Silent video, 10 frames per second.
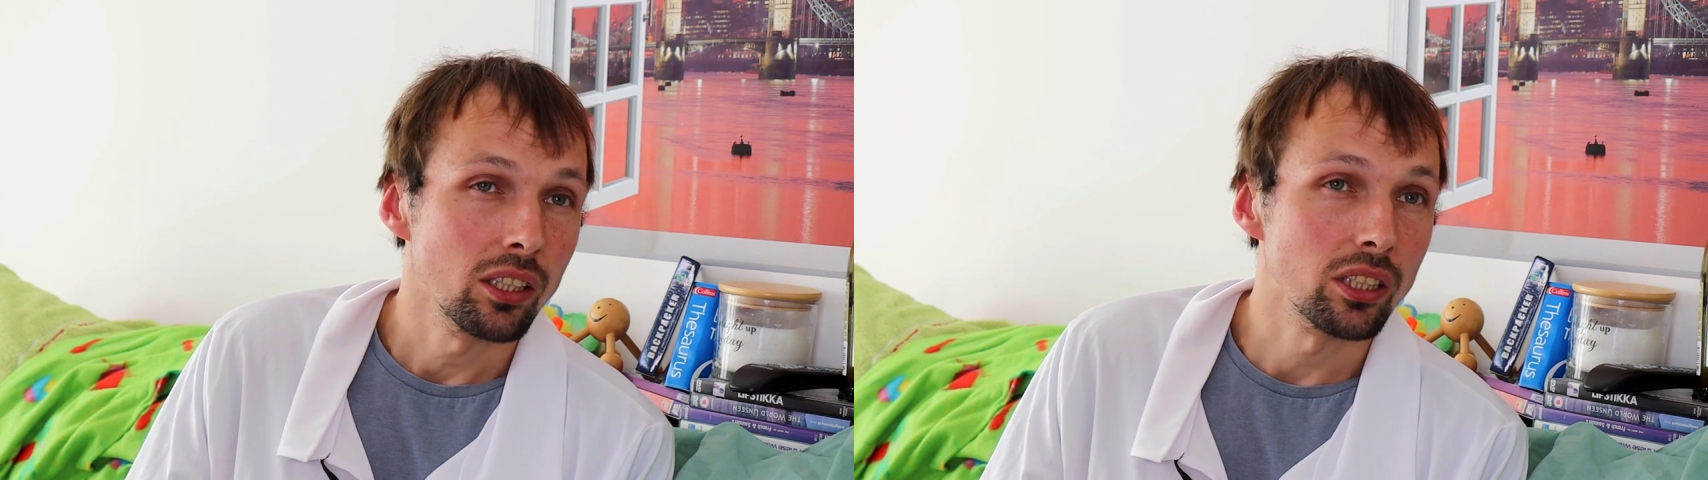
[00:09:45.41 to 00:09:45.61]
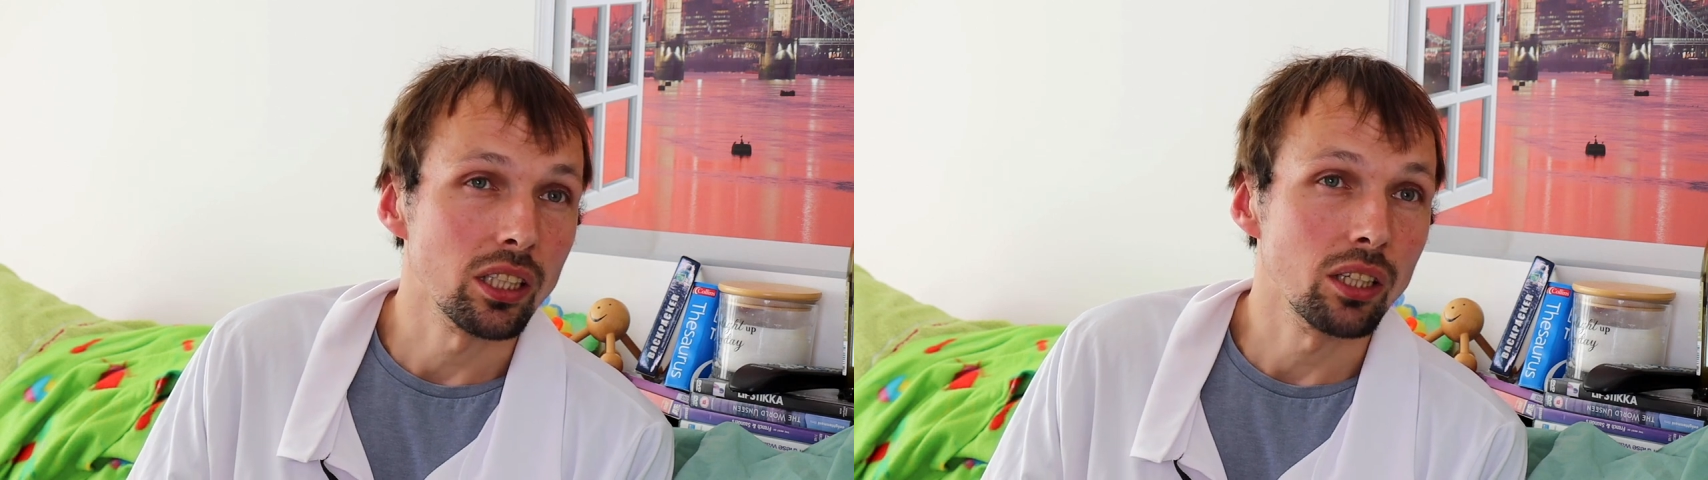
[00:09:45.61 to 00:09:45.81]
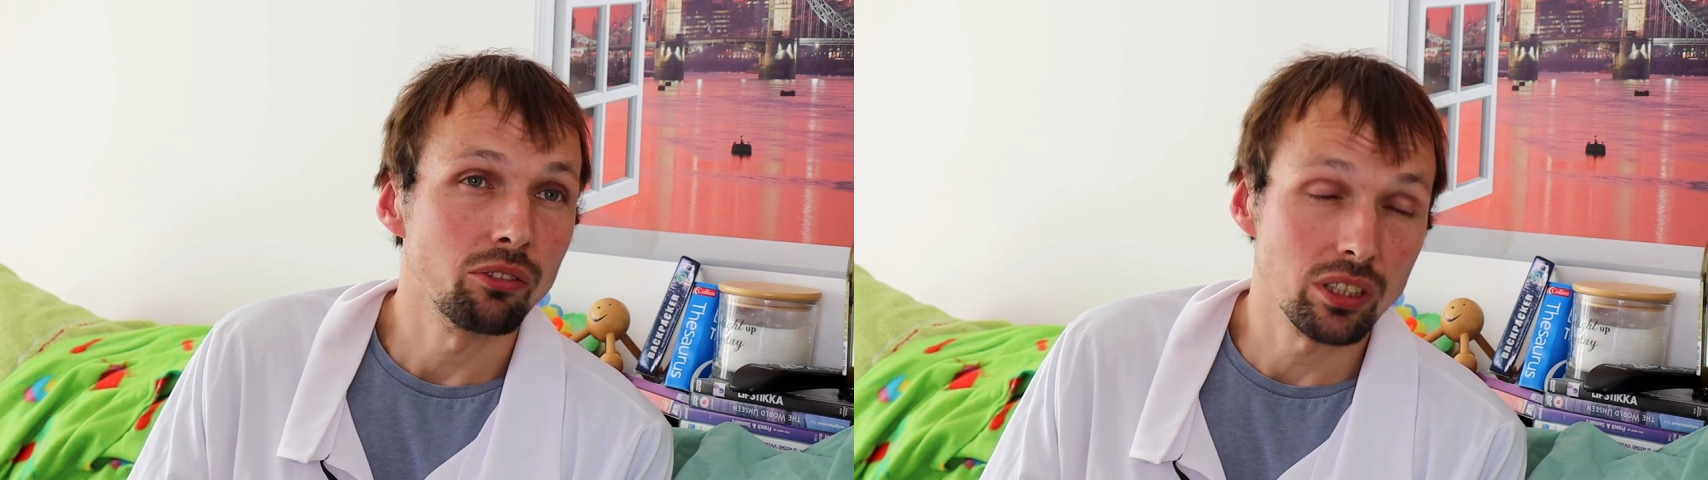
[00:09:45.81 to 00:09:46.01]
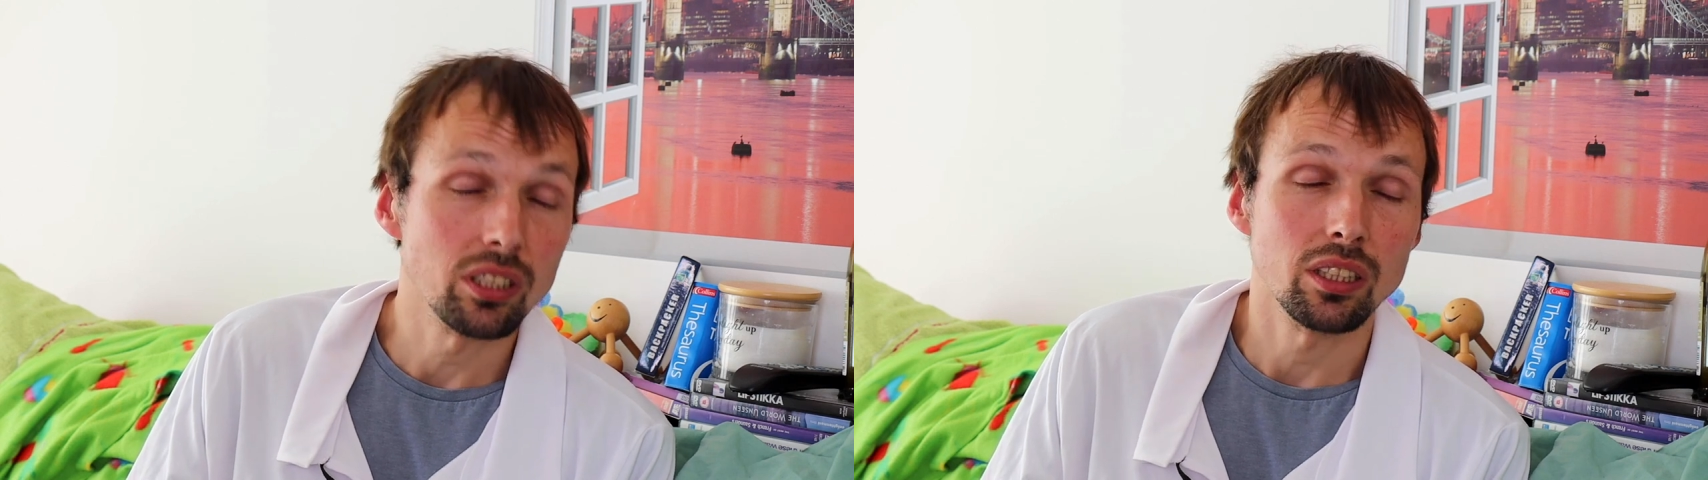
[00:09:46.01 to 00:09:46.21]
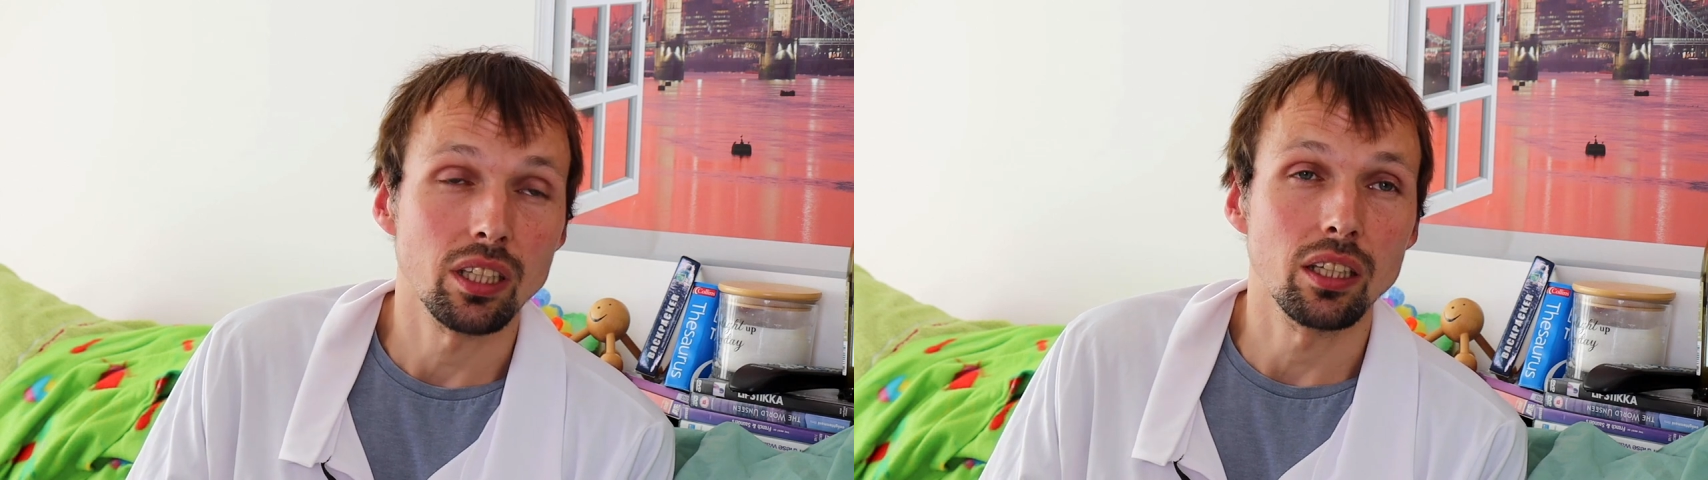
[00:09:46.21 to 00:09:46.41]
She
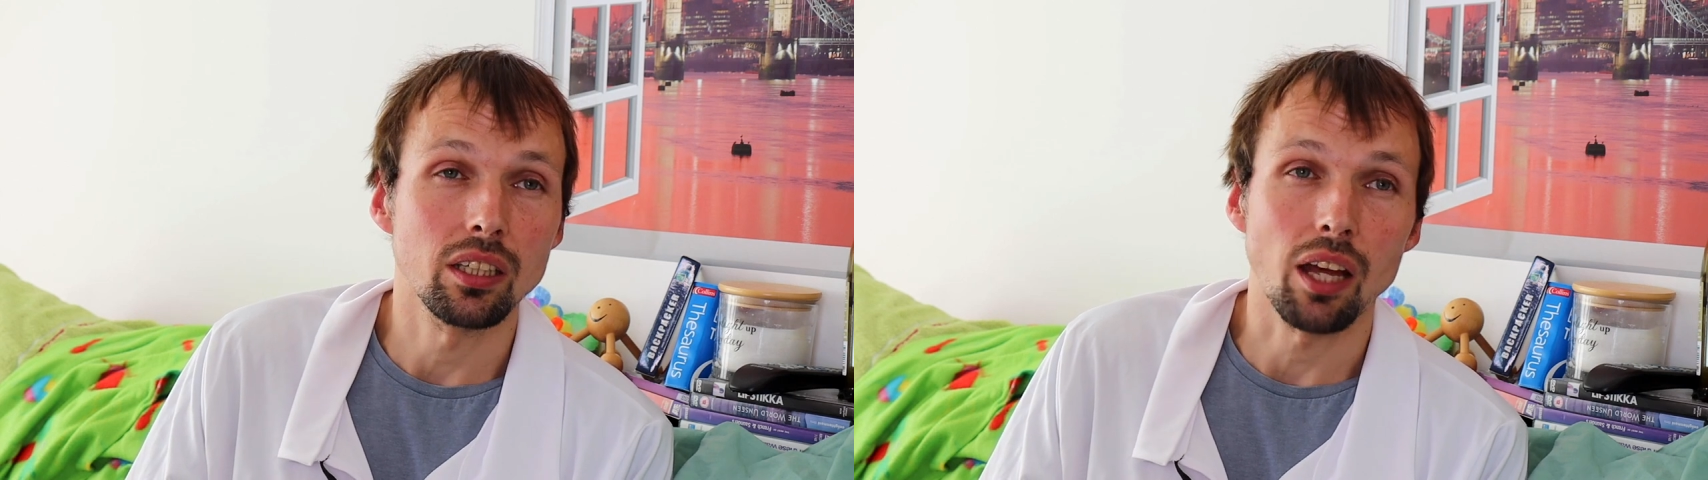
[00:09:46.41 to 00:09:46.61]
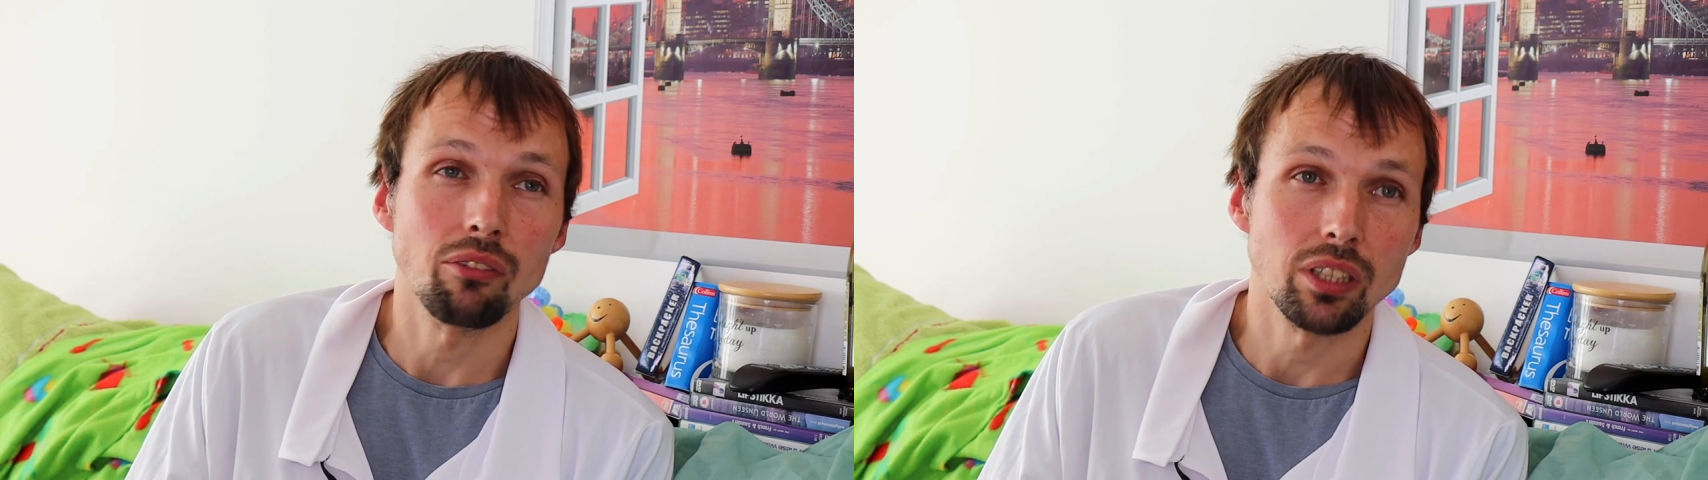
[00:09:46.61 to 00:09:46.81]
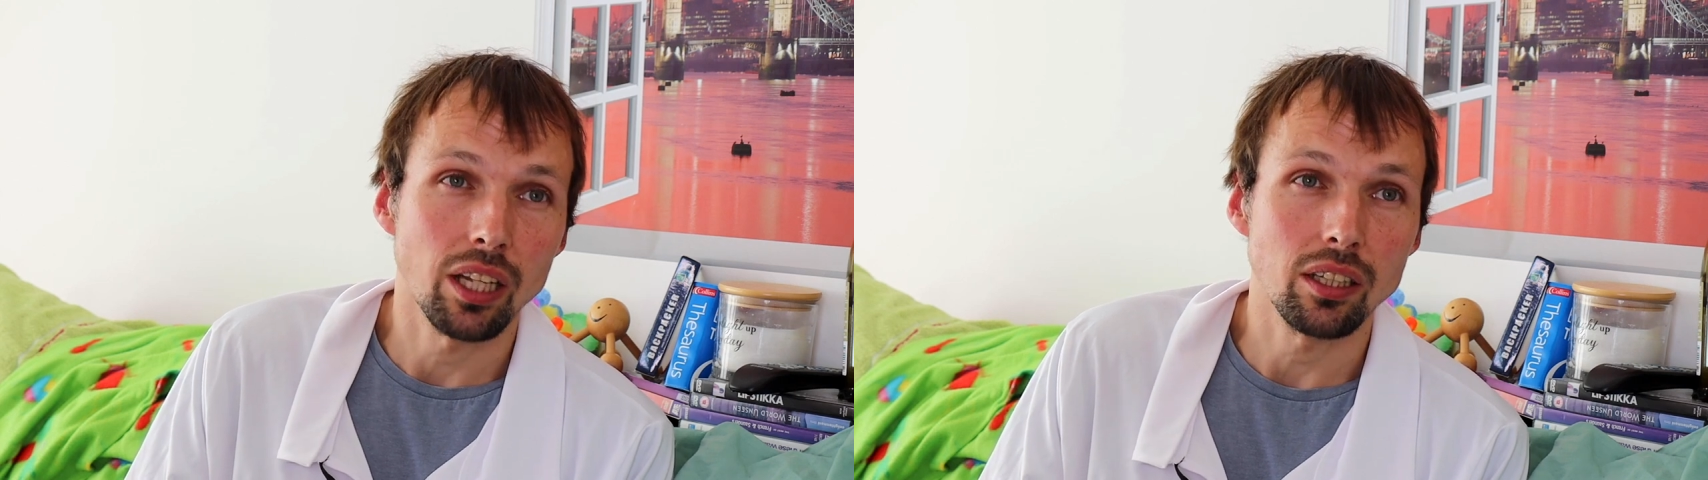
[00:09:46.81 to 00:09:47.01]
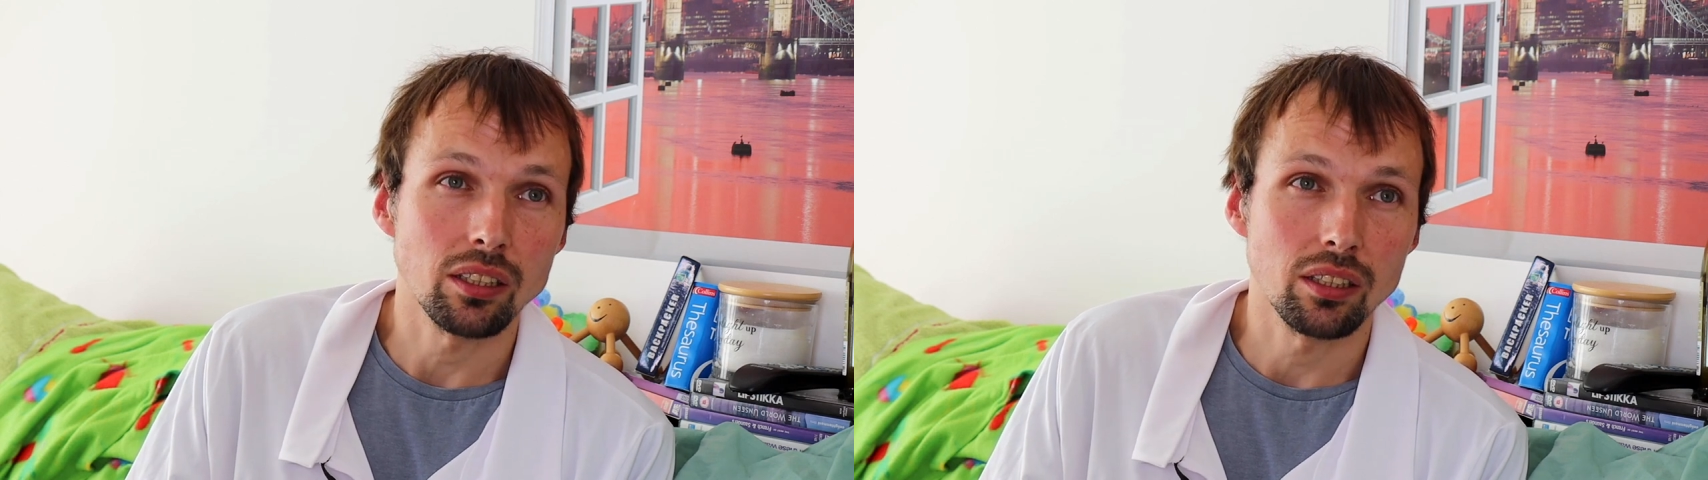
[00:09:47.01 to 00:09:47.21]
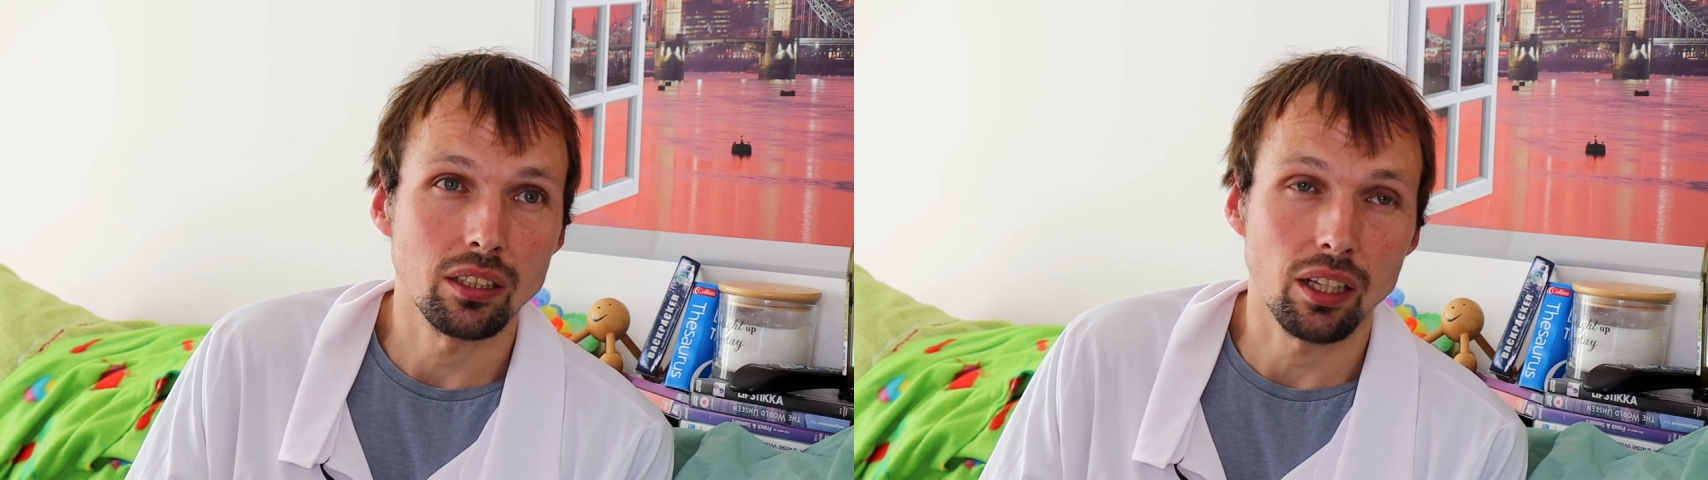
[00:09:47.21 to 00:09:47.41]
visited every night